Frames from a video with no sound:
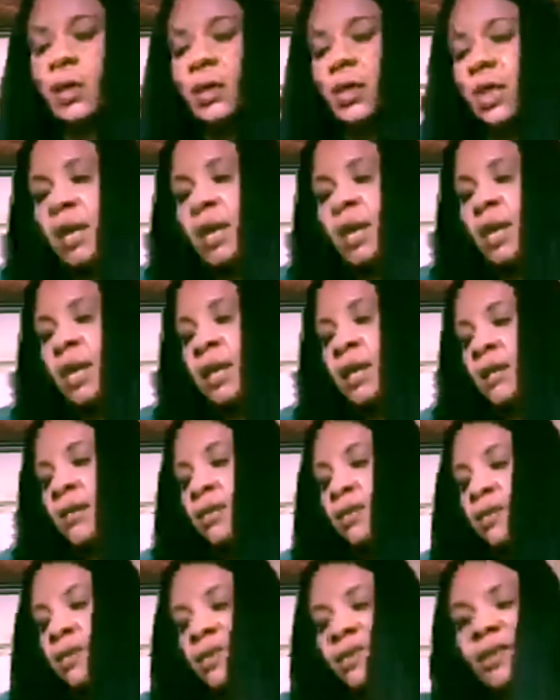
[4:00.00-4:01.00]
thing,
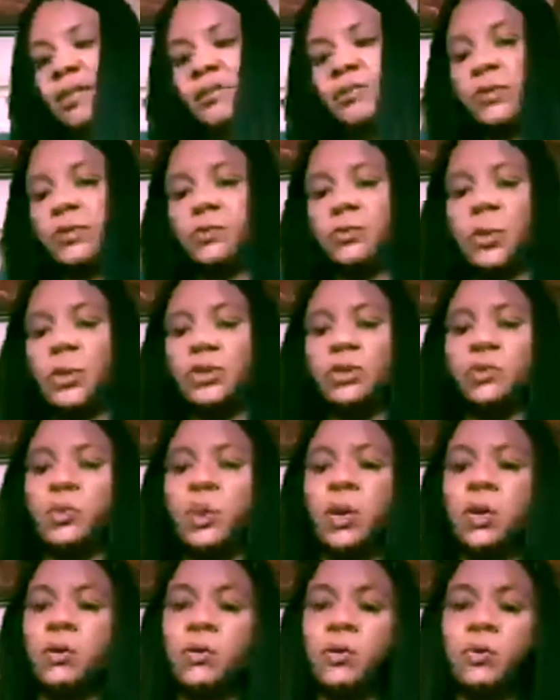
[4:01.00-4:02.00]
and these for the most
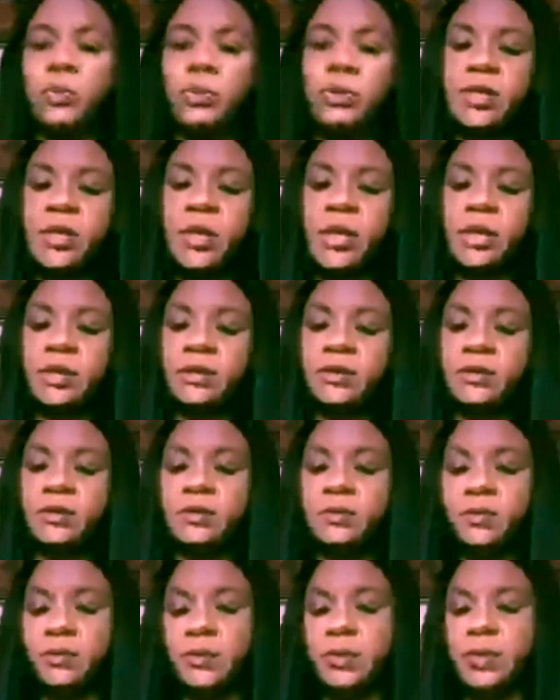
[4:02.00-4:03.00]
part will protect
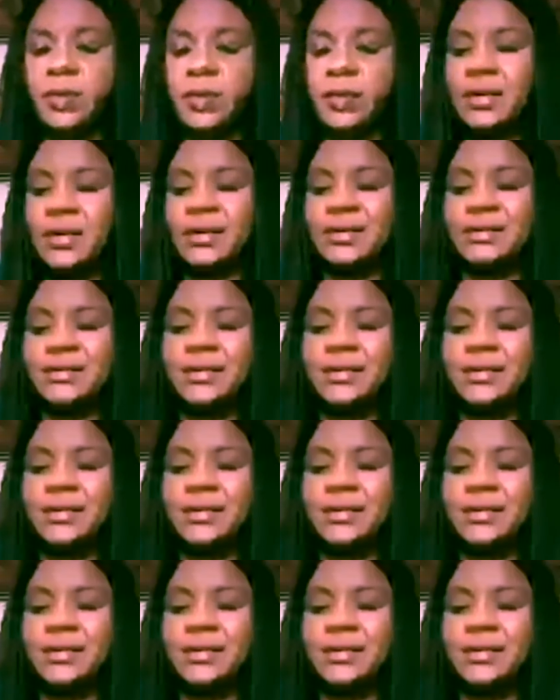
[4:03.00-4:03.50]
with anything.